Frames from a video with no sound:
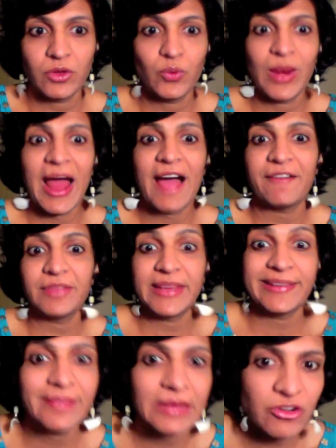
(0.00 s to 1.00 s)
you will have
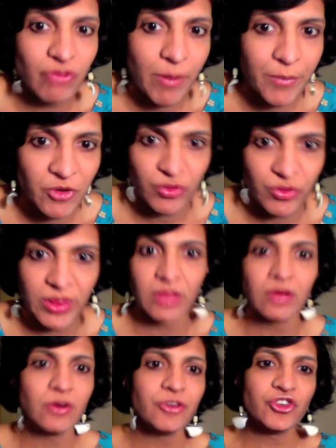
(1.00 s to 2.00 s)
the excellent repertory
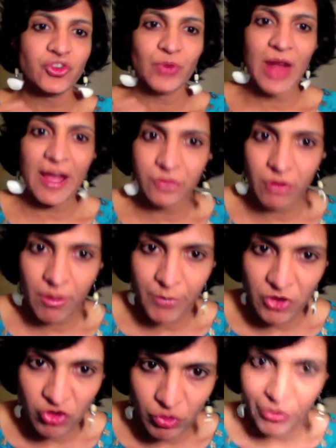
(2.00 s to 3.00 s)
search, you'll have the
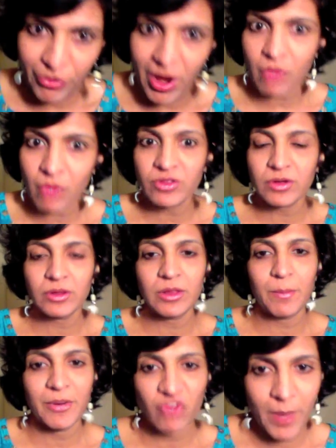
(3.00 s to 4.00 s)
repertory browser,
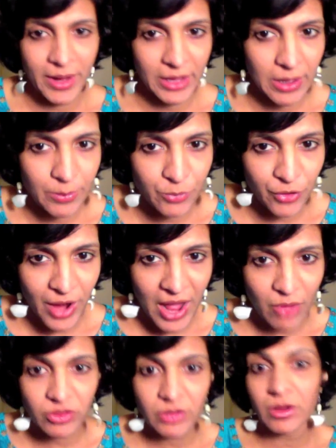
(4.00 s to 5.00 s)
the Mathematica
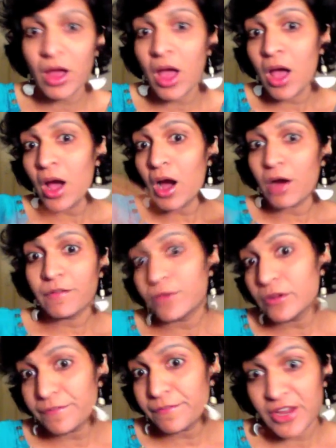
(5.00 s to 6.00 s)
browser, a
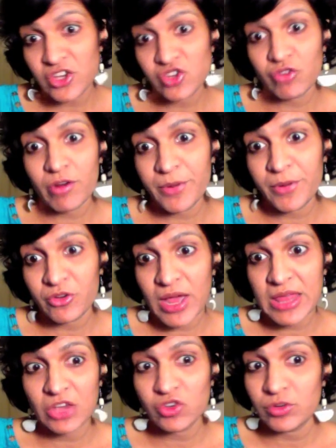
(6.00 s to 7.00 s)
full feature
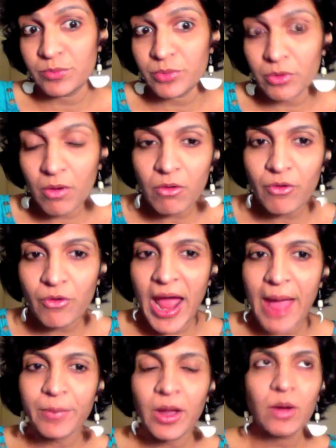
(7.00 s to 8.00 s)
repertorization
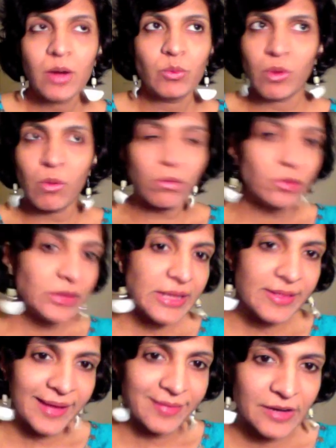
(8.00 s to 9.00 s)
program with all
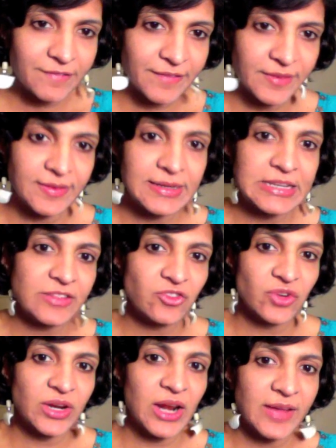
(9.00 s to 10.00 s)
these excellent
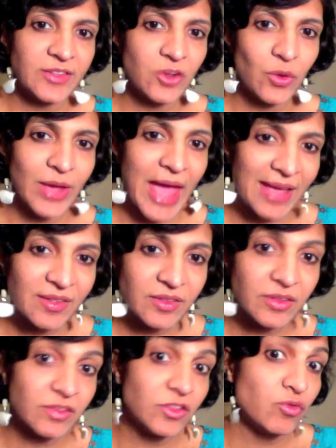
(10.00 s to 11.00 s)
facilities to analyze your
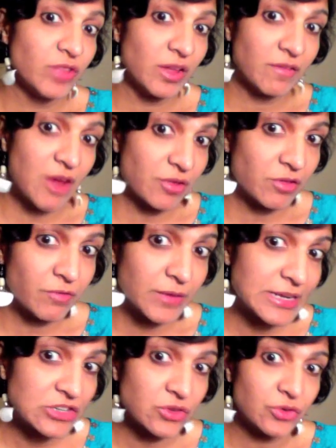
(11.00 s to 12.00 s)
cases using various
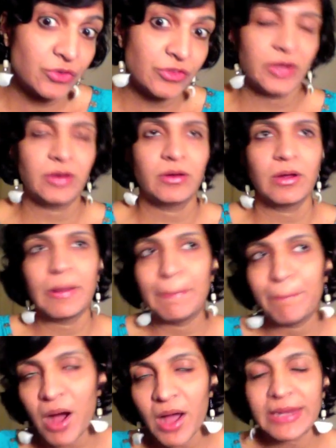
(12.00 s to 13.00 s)
filters and
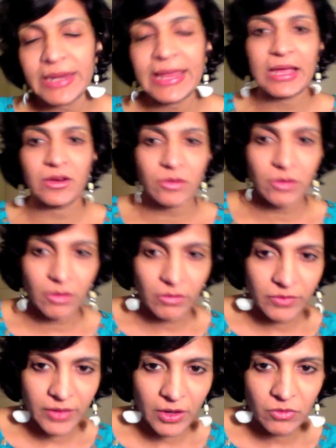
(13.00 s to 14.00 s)
combining and
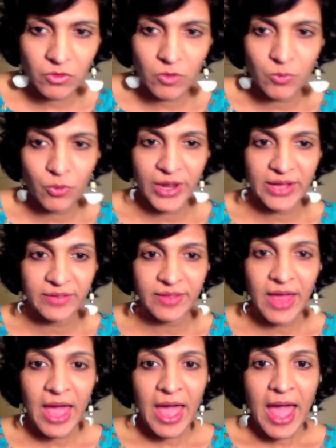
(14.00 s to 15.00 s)
crossing
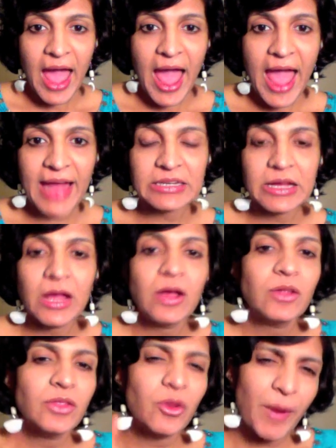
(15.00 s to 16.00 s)
rubrics, and
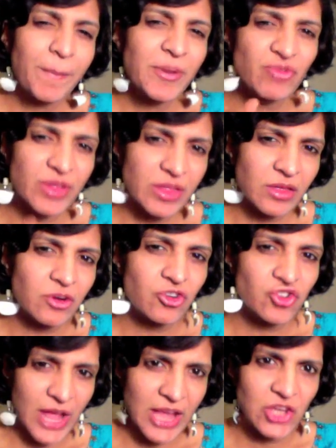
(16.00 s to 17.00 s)
the repertory
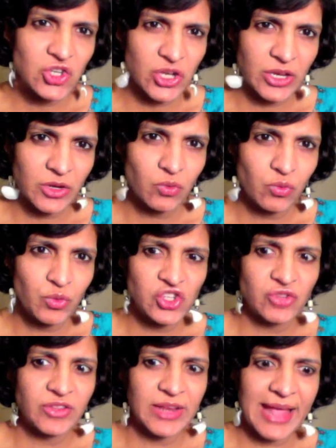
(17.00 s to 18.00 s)
search engine
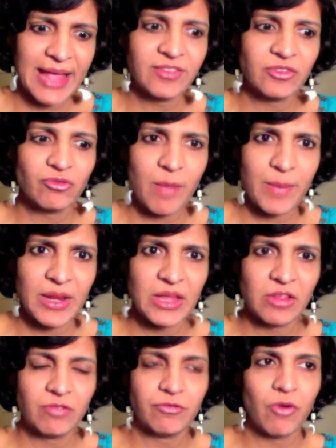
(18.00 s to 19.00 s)
which selects
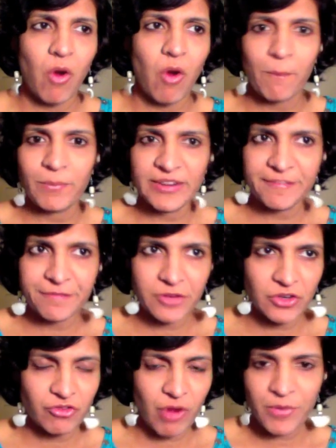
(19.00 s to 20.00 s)
remedies from
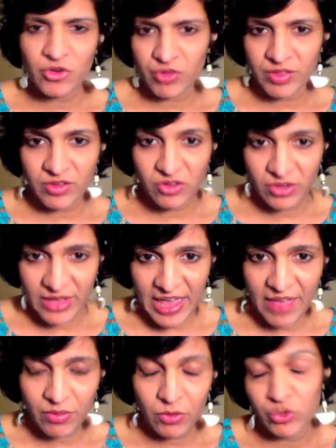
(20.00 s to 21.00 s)
different repertories
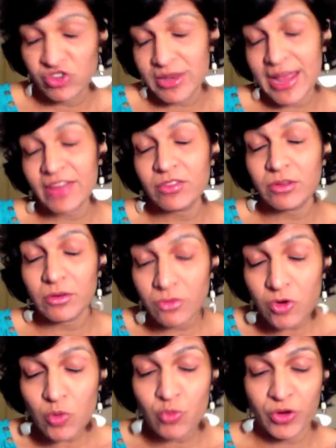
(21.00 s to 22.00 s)
together, which selects the
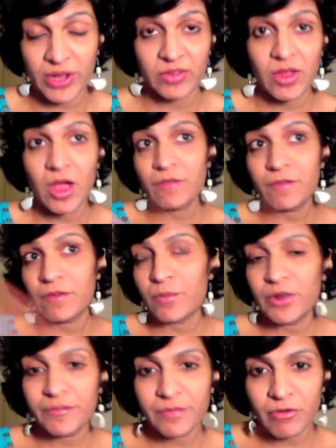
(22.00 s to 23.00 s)
rubrics
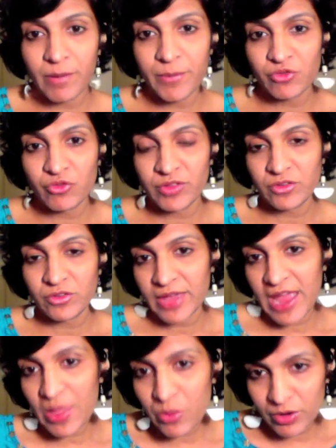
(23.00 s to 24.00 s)
from different repertories
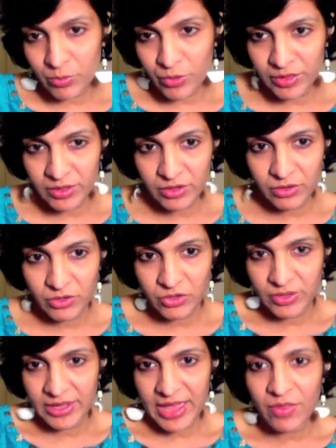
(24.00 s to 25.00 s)
together and brings it
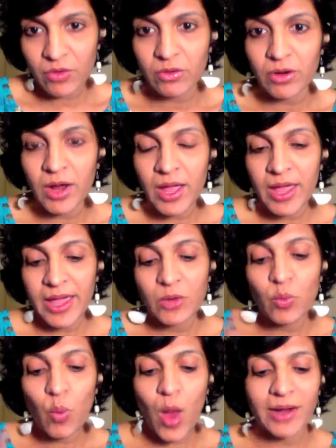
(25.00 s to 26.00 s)
together
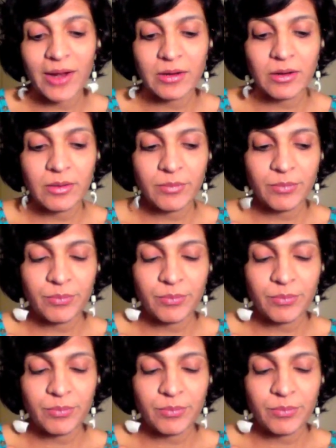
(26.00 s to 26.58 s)
in one